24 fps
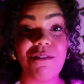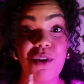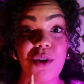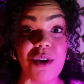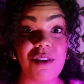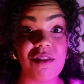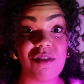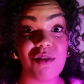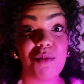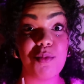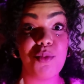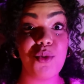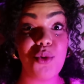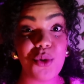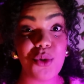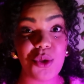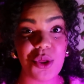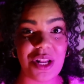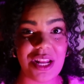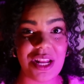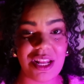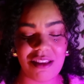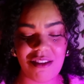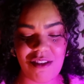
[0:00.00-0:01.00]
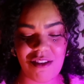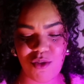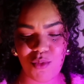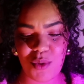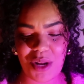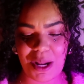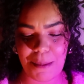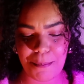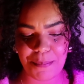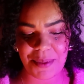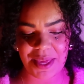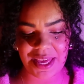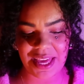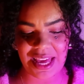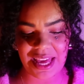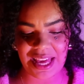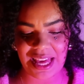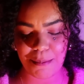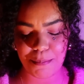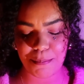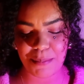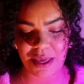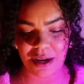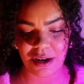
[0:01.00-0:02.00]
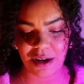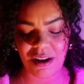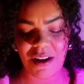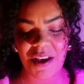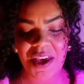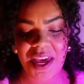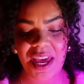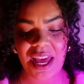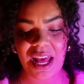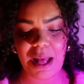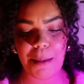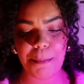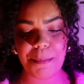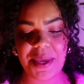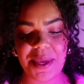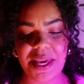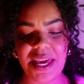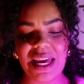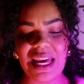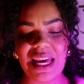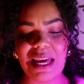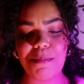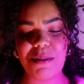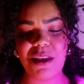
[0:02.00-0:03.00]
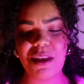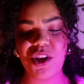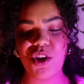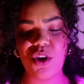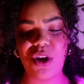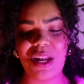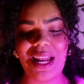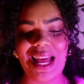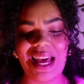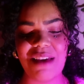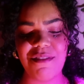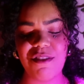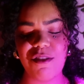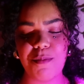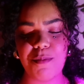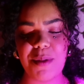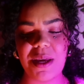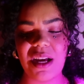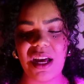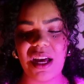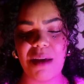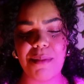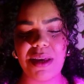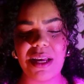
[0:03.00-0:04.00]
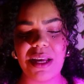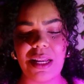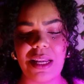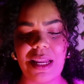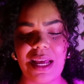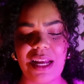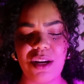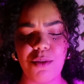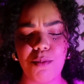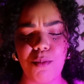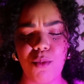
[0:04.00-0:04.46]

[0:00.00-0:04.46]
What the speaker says: very smoothly. This is what I'm picking up here. I'm picking up that your life is becoming a lot